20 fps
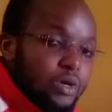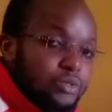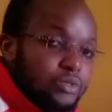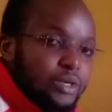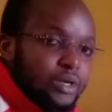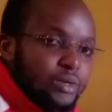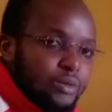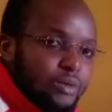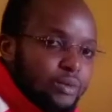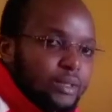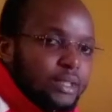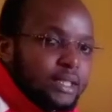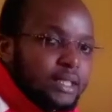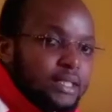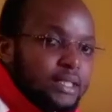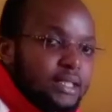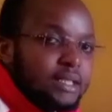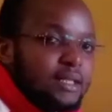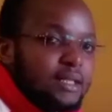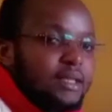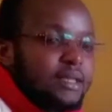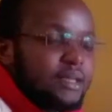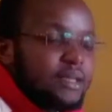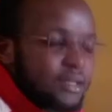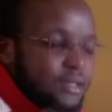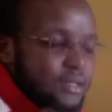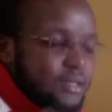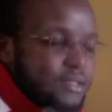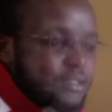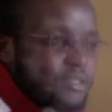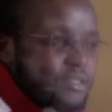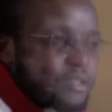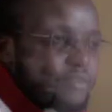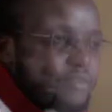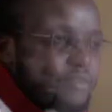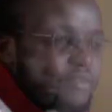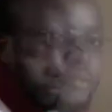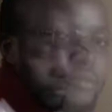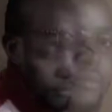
we are calling interval.